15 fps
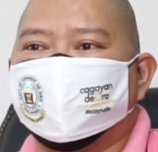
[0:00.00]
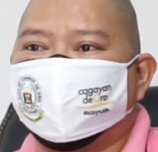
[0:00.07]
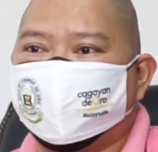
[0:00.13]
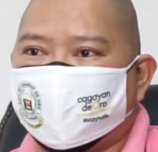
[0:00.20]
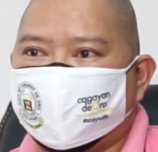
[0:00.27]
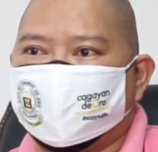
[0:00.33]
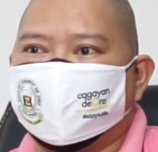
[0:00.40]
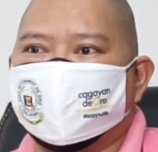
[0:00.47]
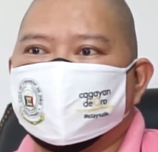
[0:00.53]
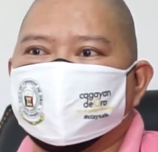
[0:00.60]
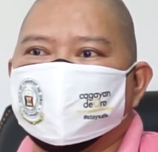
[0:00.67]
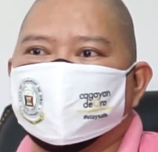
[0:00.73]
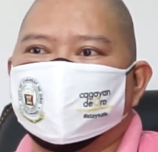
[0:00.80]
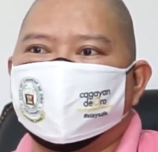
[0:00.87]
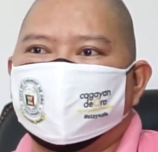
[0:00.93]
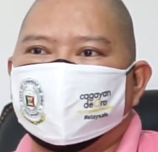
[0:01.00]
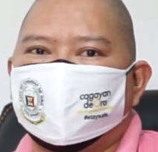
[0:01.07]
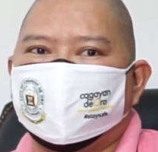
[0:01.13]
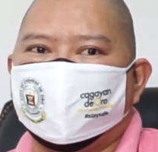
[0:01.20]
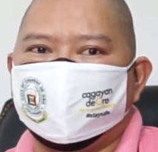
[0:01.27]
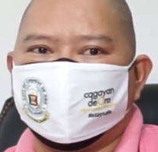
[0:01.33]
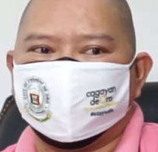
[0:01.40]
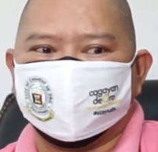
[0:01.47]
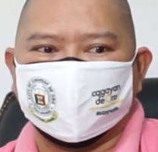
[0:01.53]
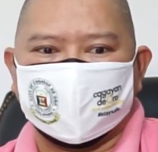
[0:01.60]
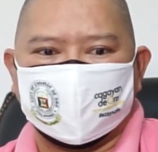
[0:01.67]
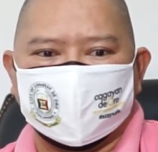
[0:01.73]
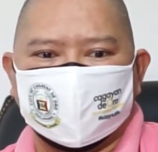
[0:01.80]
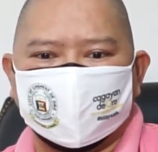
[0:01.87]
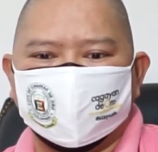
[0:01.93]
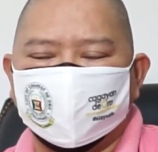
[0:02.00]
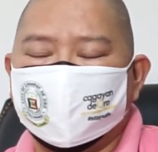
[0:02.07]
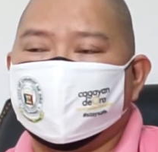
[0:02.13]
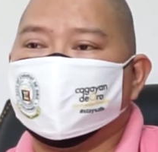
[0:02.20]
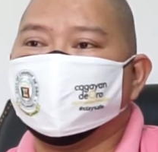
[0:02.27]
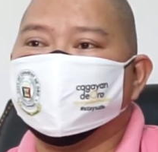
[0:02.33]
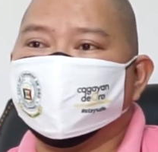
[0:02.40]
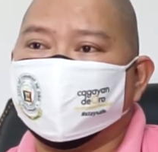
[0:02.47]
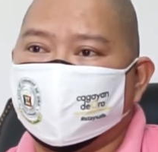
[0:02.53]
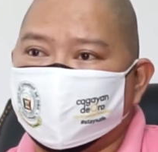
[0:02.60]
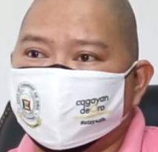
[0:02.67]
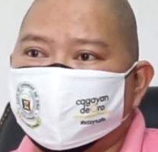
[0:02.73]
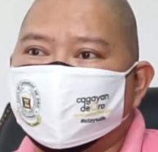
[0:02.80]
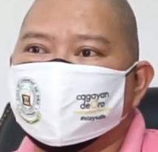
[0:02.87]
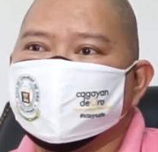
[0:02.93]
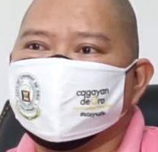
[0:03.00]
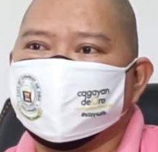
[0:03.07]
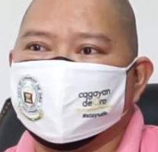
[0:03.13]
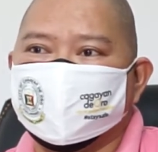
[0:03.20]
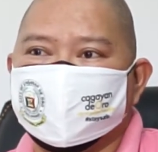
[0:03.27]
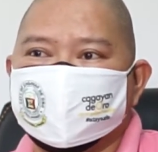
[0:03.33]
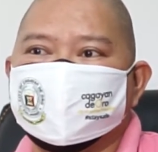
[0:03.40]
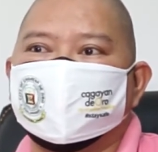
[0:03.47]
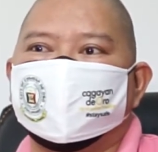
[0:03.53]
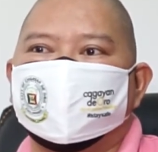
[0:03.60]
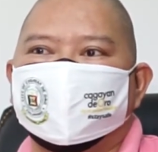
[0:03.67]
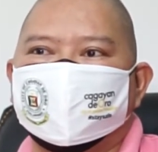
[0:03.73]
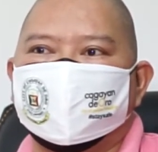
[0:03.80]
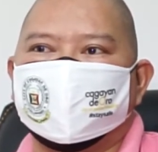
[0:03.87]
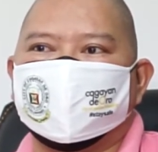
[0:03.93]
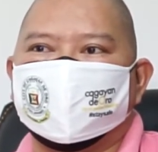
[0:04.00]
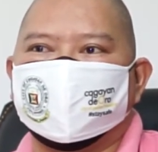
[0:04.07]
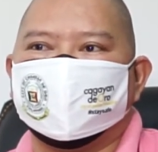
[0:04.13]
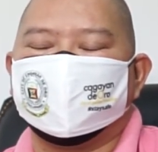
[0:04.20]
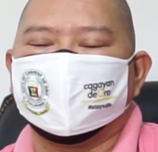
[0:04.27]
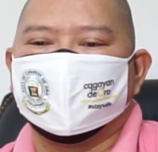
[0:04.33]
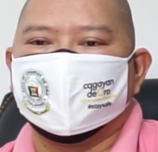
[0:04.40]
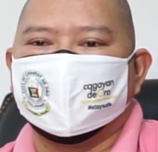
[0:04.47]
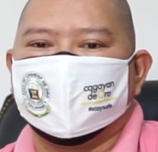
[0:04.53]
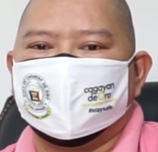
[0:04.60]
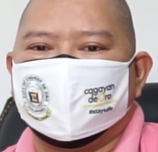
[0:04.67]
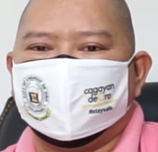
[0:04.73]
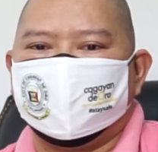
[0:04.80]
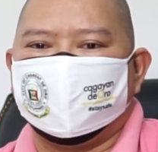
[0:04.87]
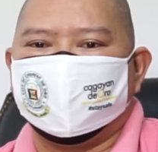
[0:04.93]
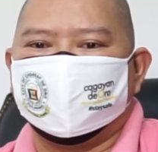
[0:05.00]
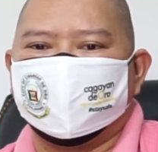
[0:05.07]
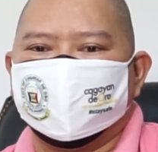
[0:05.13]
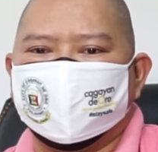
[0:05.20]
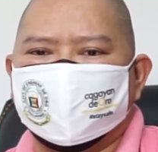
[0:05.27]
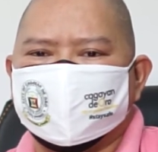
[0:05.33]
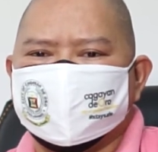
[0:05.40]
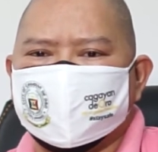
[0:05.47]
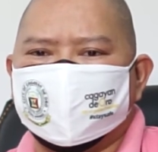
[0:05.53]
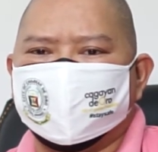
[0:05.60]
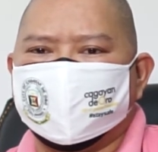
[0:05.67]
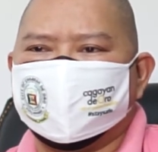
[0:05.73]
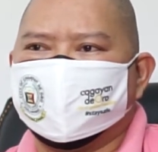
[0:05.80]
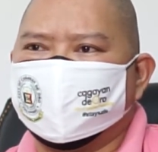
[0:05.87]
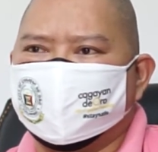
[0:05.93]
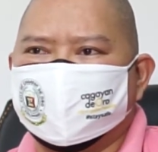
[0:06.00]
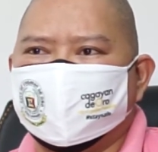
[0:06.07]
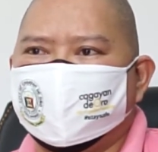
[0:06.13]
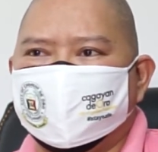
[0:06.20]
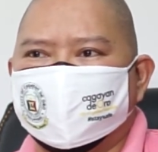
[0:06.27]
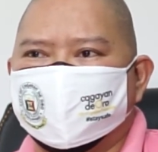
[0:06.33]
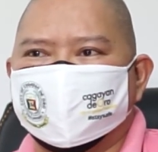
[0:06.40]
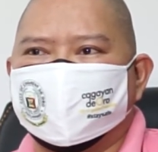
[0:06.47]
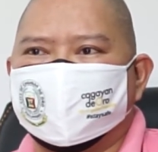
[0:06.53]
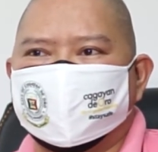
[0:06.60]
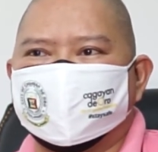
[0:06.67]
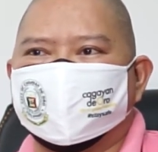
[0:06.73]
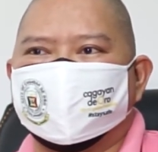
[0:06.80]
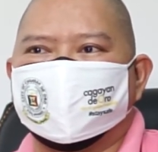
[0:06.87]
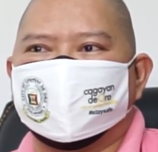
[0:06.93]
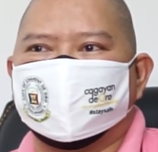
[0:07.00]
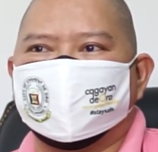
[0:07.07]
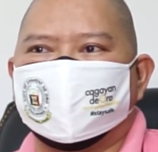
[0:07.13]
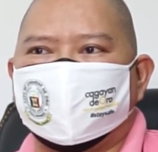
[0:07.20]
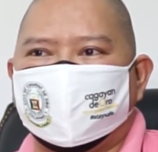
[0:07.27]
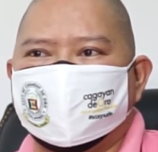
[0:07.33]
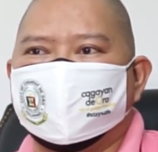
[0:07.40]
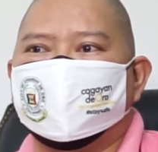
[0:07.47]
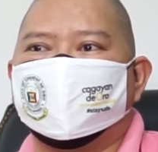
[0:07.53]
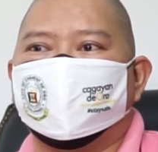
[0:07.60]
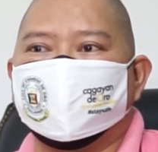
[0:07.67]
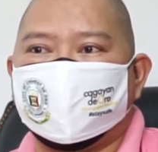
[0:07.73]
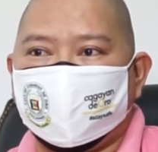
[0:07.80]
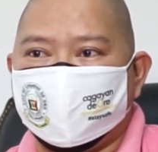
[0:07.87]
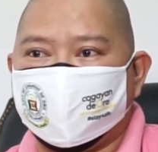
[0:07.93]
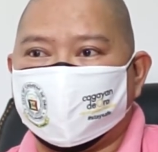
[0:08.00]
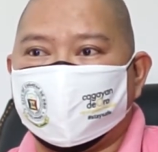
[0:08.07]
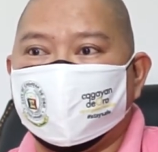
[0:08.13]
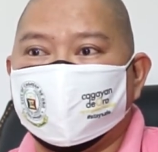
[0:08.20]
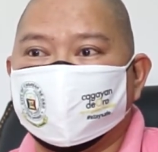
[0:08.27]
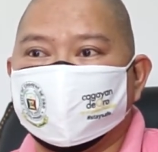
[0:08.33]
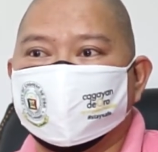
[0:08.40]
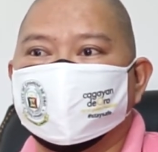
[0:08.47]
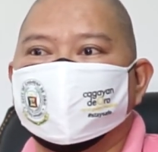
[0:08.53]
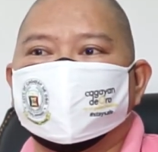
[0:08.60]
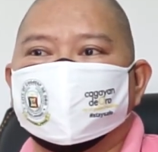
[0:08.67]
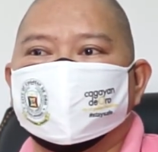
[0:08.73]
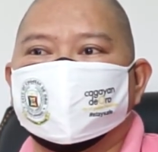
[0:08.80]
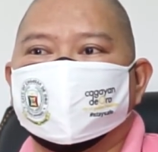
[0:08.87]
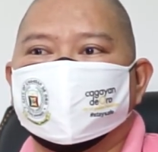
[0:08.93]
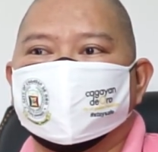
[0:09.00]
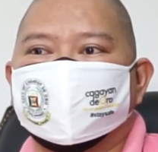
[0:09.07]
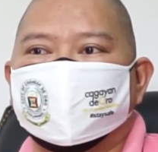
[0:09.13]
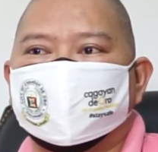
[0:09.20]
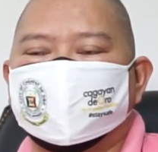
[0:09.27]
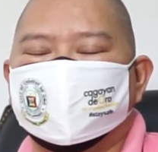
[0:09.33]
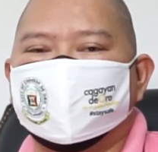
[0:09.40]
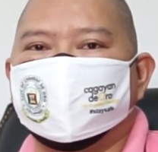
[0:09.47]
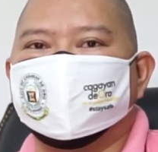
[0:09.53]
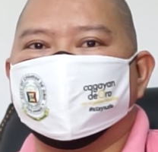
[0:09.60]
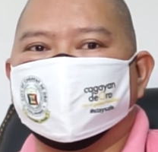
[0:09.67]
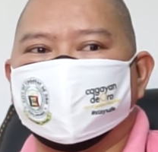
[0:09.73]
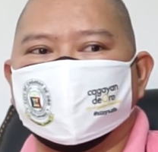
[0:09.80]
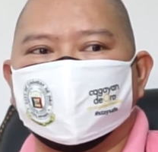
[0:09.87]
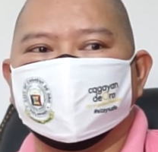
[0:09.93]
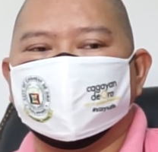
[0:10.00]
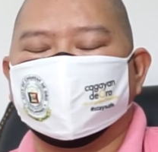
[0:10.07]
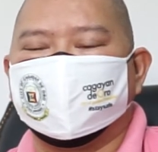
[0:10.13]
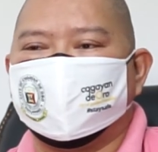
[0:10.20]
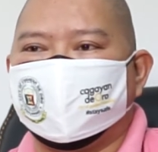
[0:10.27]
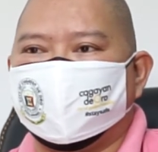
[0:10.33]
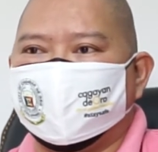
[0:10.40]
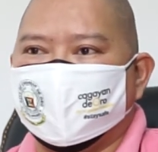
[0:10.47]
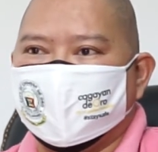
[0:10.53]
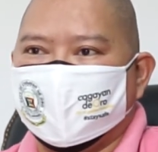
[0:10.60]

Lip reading: partners who are kanang willing to help us in this area. We accept it na dili gid nato kaya kung kamera, no? Kay dili man kaya nga